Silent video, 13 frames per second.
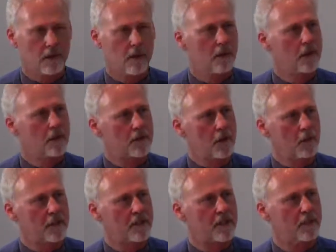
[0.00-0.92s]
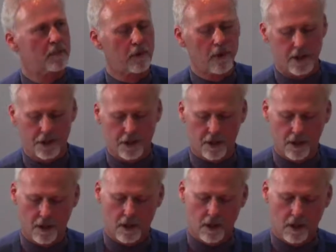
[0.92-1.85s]
So is the brush
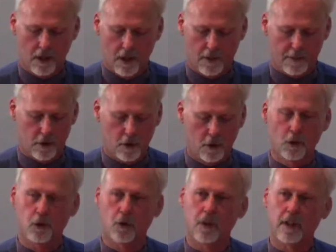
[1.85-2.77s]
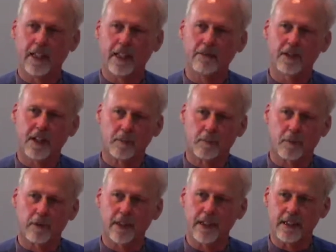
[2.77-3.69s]
of a cool evening
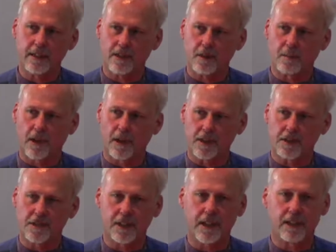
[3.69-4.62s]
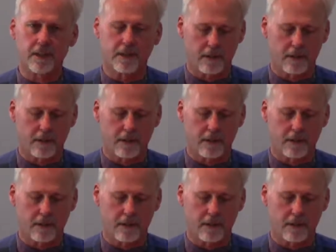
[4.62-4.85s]
breeze upon the skin.